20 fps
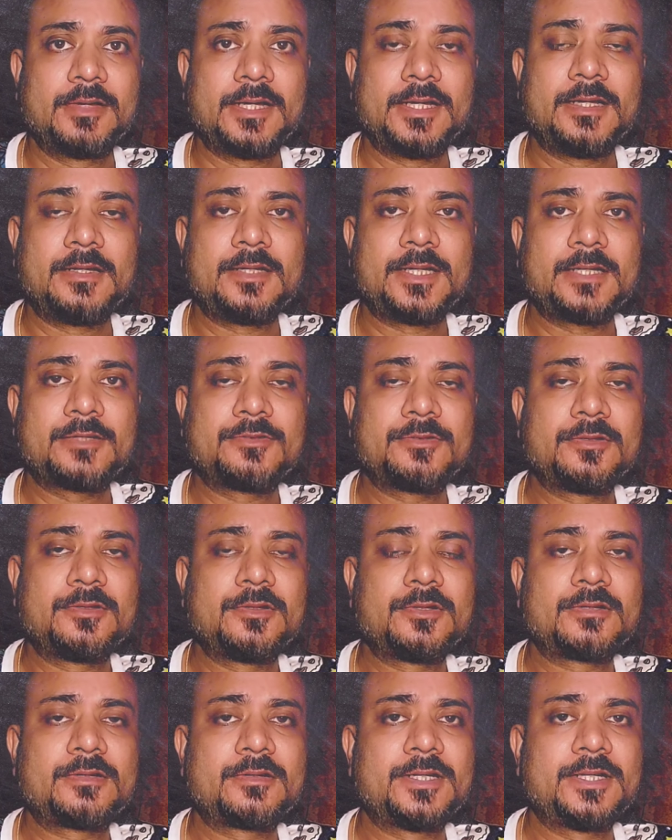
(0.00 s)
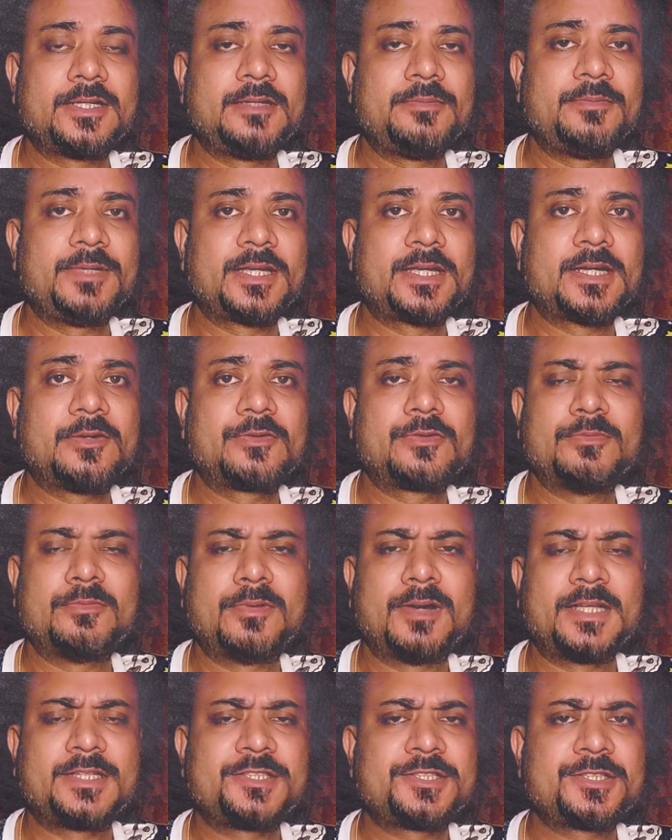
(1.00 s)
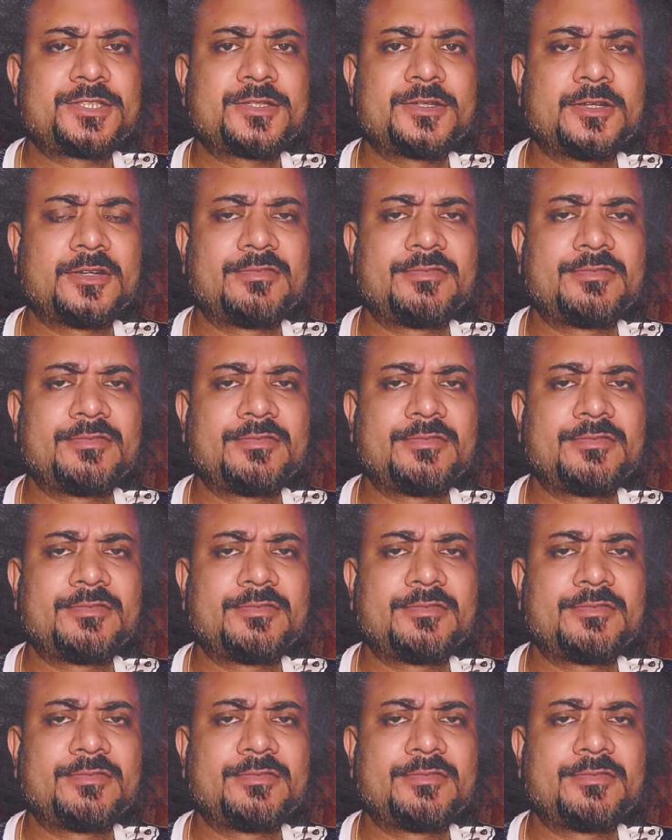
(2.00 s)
and I could not really make out much